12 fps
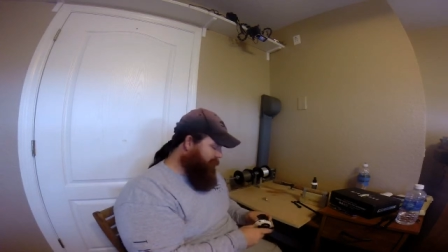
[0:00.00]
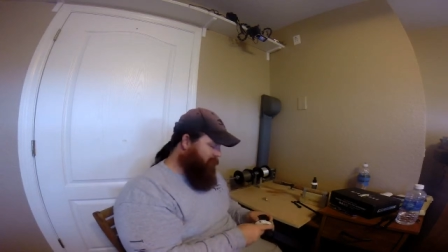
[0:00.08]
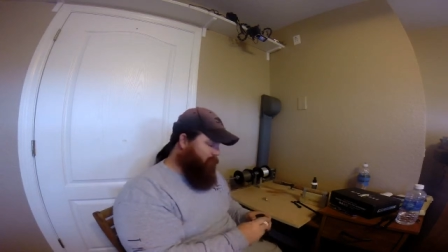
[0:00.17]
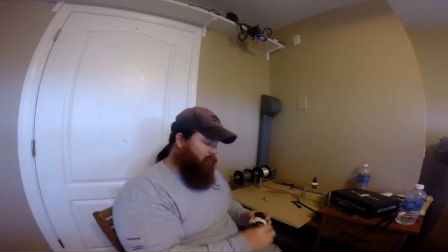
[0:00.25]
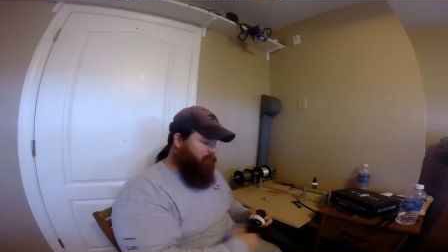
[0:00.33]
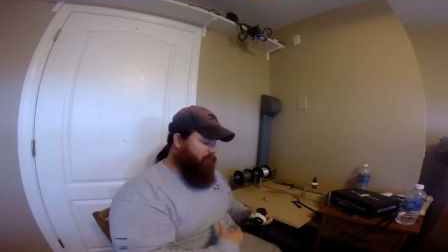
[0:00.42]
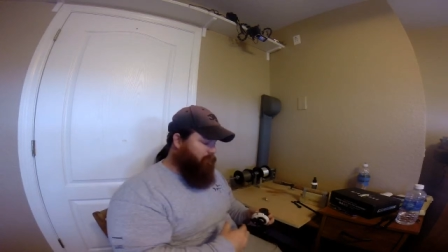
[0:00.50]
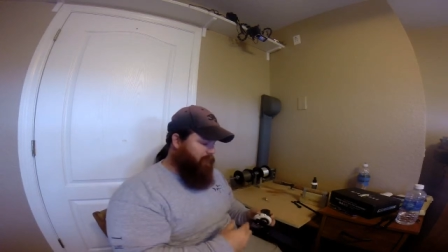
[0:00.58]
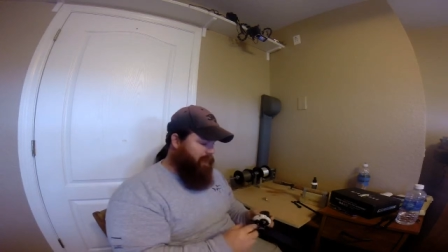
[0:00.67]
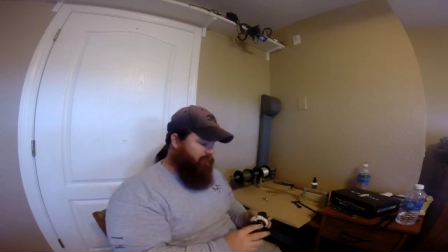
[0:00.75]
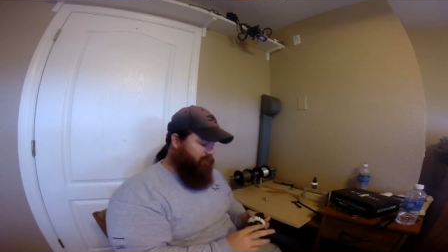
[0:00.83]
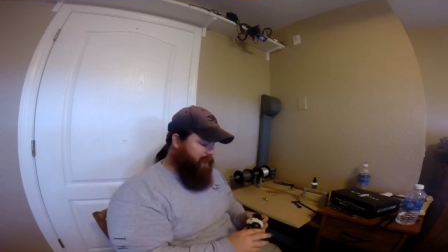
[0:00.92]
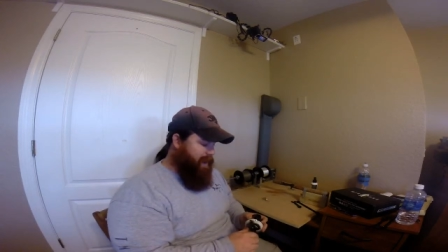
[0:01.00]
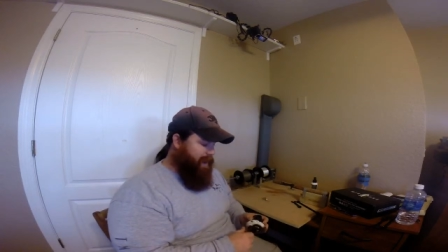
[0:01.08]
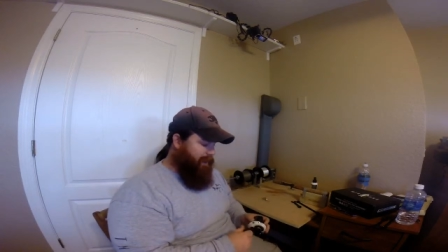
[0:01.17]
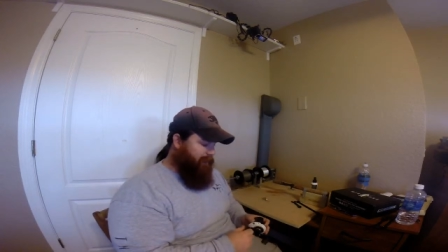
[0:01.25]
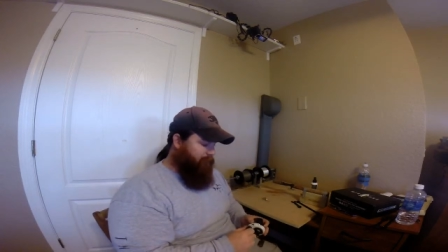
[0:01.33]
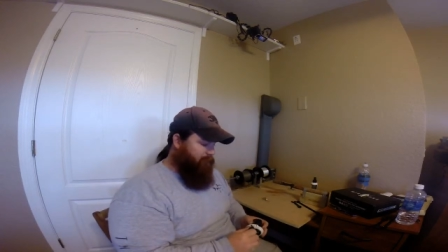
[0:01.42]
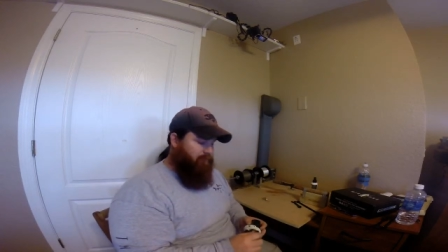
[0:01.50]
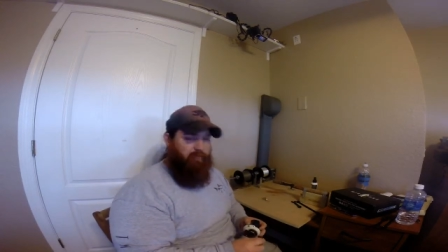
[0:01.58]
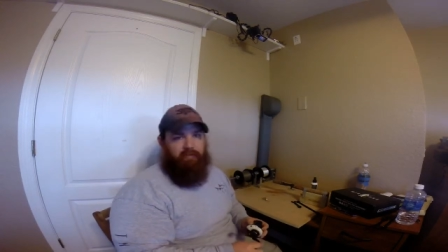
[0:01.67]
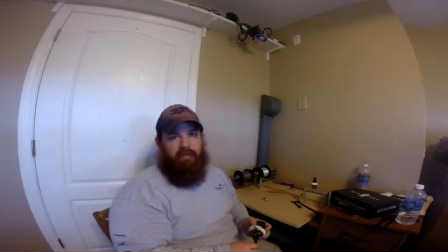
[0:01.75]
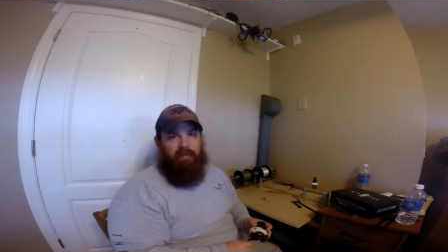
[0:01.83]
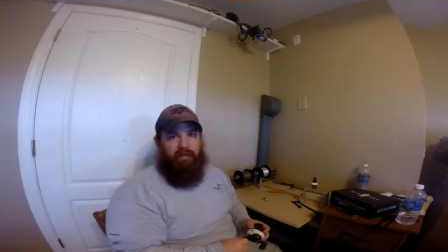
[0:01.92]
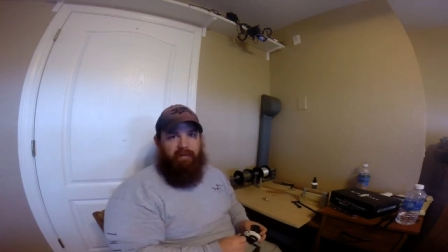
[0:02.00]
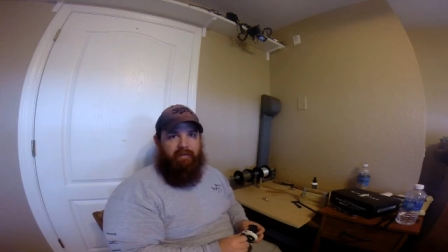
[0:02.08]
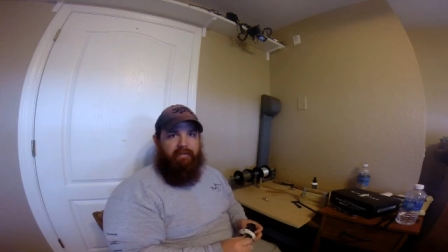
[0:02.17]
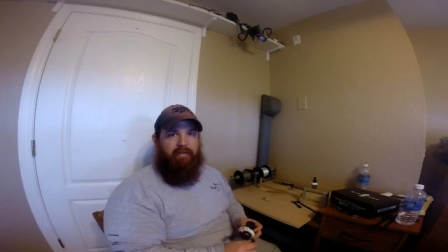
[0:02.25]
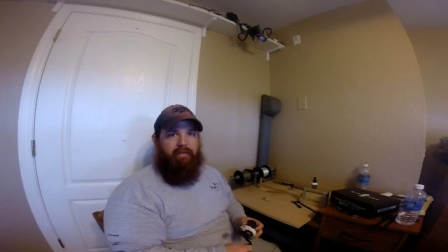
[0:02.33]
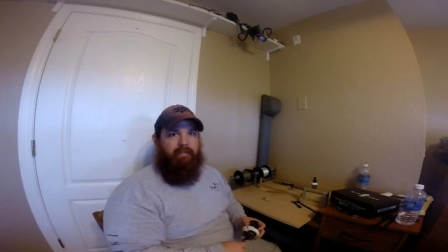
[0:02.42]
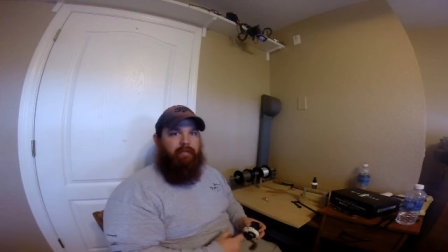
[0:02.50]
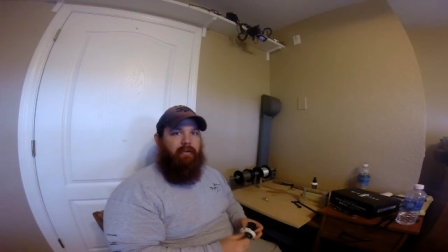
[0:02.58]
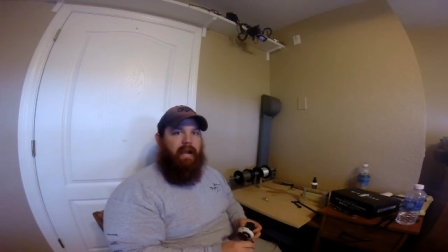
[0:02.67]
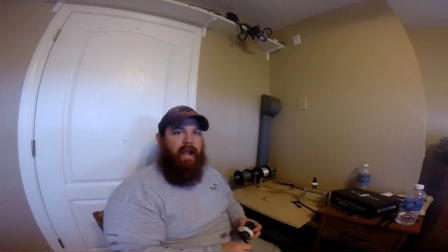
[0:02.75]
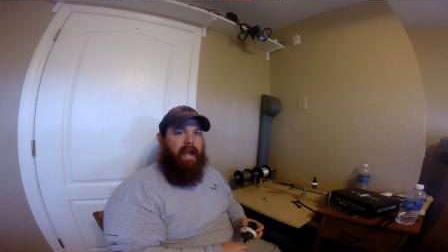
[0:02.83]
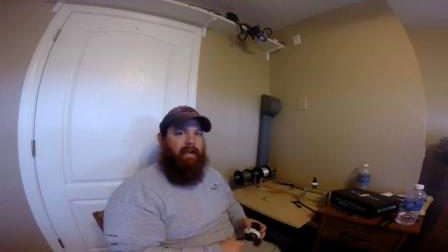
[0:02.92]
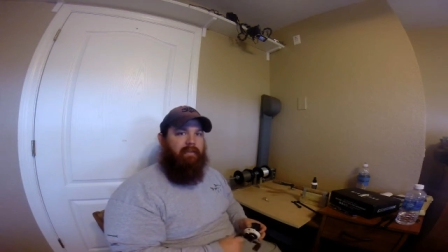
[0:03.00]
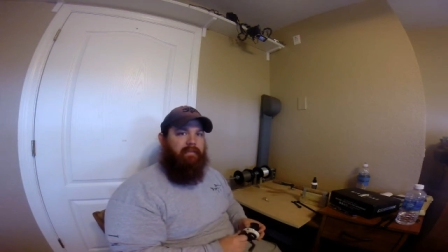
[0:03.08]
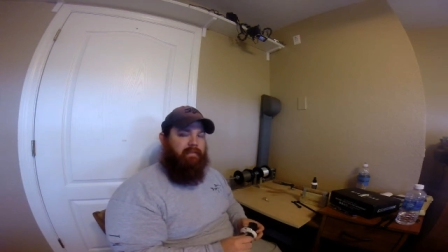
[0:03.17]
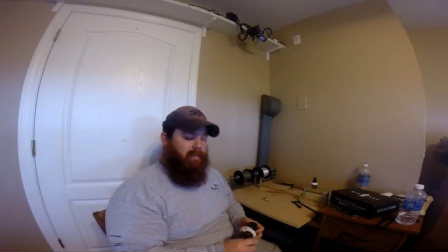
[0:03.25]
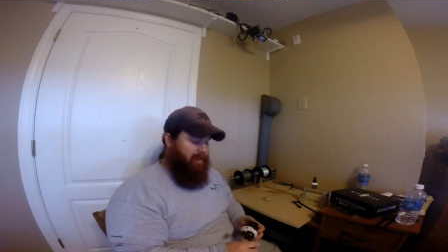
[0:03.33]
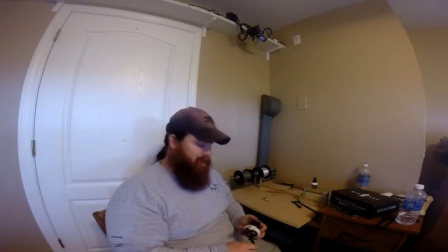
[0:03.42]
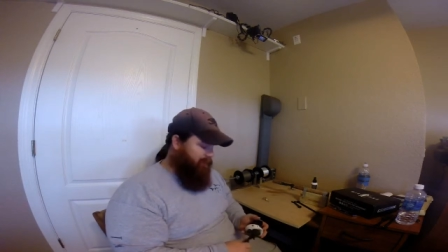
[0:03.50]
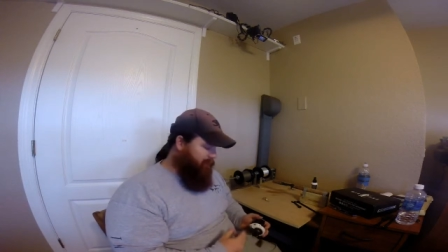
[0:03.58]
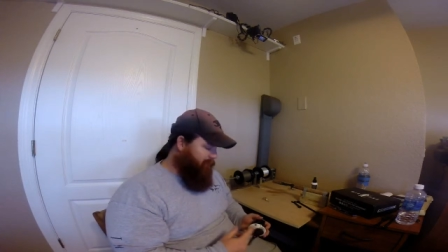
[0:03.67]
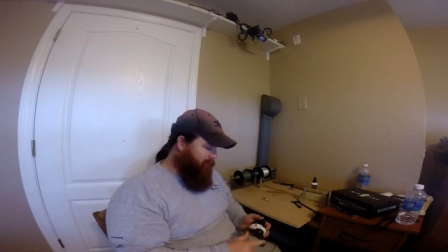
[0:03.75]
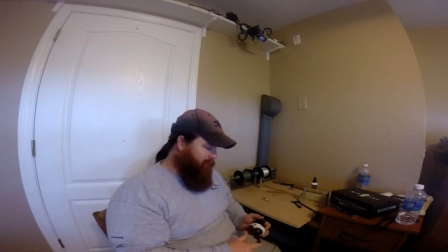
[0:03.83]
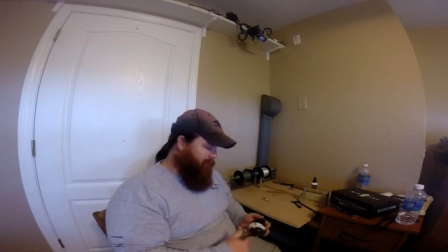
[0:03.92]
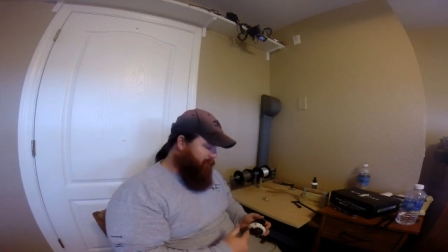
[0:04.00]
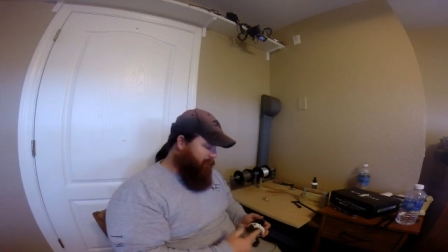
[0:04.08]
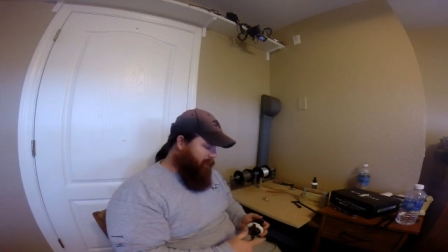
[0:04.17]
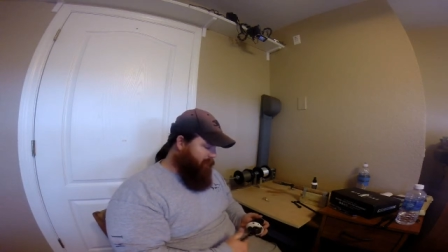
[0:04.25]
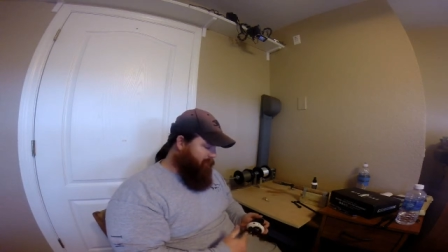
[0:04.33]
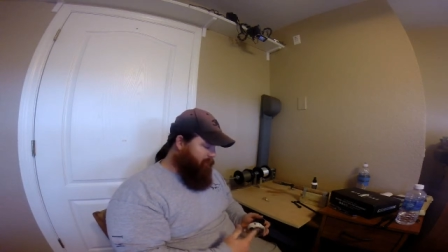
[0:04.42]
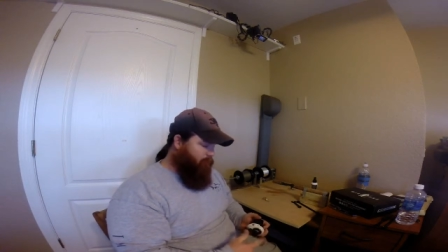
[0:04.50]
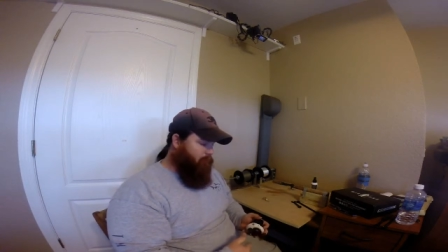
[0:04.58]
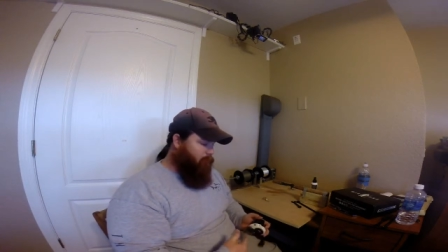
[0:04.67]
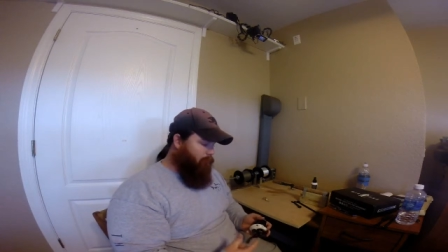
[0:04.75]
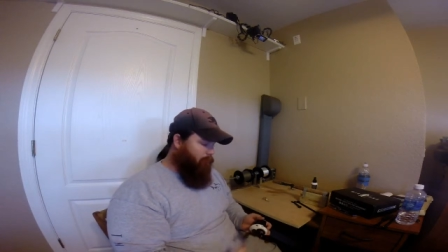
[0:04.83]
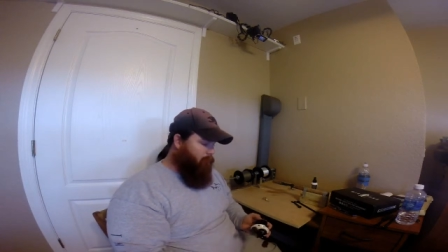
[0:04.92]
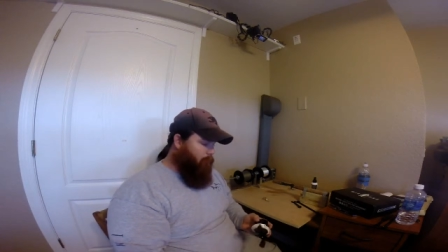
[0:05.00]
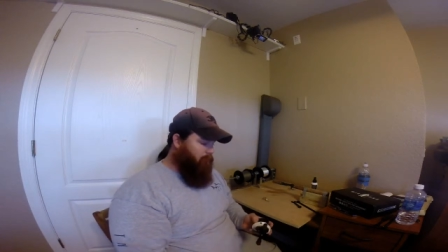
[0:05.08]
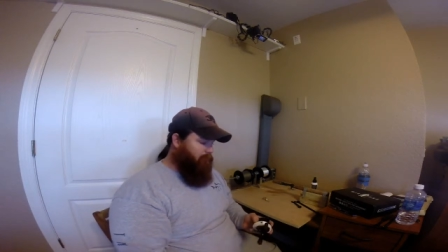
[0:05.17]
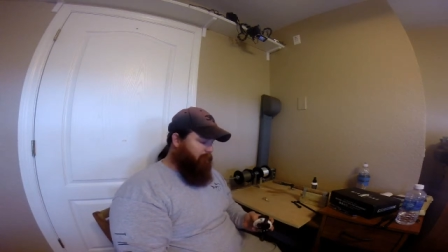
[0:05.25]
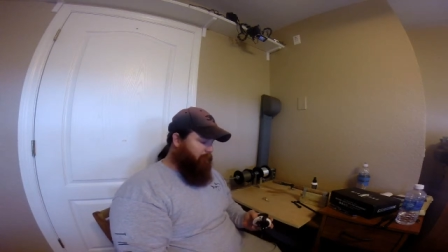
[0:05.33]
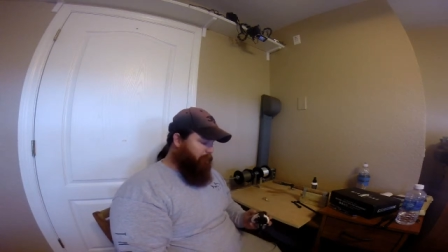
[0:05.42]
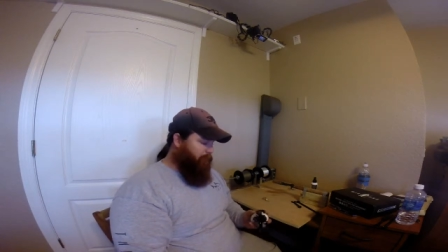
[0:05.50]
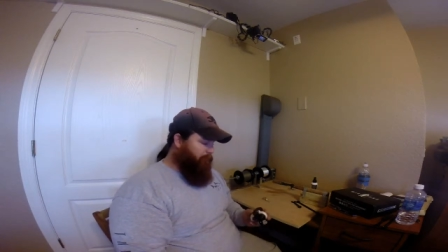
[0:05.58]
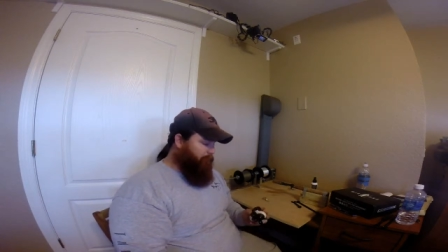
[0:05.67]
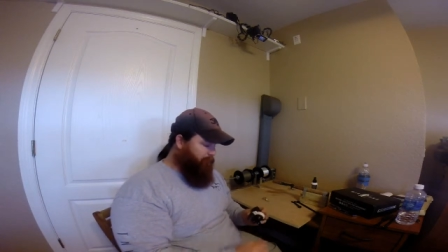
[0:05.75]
It'll also create drag and reduce the distance of your casts and the overall performance of your reel.